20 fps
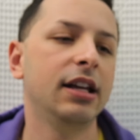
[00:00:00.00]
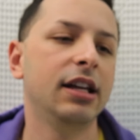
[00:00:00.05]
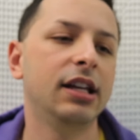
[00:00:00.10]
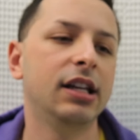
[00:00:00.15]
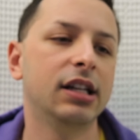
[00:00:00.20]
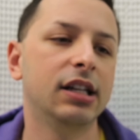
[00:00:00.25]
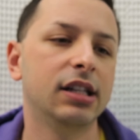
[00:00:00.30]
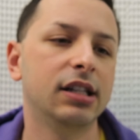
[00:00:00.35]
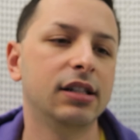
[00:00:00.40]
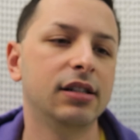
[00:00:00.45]

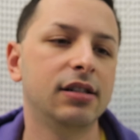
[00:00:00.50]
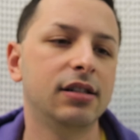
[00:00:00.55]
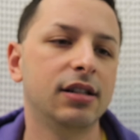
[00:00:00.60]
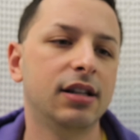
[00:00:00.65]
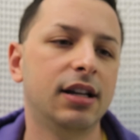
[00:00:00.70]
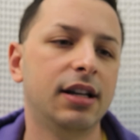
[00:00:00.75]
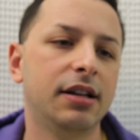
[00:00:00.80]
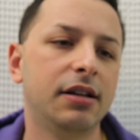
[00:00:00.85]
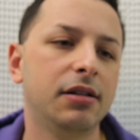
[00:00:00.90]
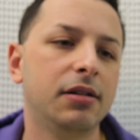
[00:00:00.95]
and
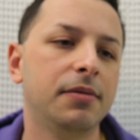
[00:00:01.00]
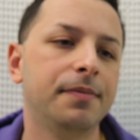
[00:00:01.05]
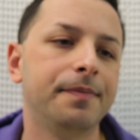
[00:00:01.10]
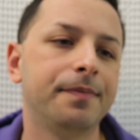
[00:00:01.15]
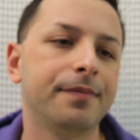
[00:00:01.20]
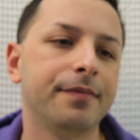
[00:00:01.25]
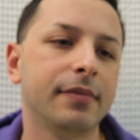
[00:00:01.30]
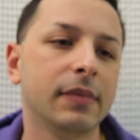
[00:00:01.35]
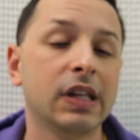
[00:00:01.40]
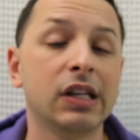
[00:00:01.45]

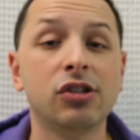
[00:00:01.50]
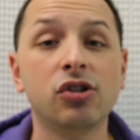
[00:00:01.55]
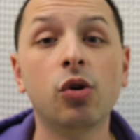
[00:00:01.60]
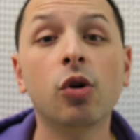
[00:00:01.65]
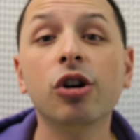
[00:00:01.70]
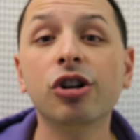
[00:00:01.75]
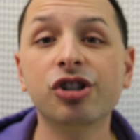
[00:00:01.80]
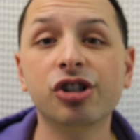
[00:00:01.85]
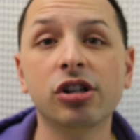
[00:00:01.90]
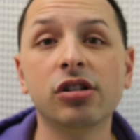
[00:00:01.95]
um,
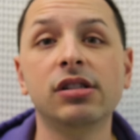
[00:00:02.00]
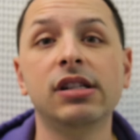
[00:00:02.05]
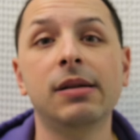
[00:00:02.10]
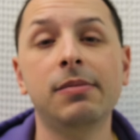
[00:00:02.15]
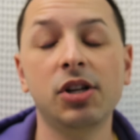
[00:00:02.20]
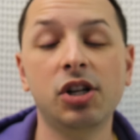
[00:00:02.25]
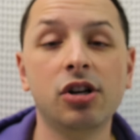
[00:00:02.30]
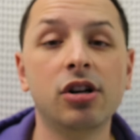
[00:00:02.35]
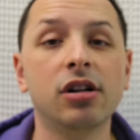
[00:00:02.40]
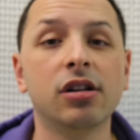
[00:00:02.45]
tortured
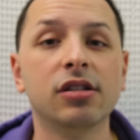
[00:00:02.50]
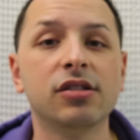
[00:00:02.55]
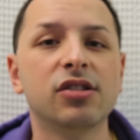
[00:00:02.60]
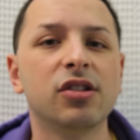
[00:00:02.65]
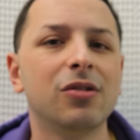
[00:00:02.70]
Debbie Cook.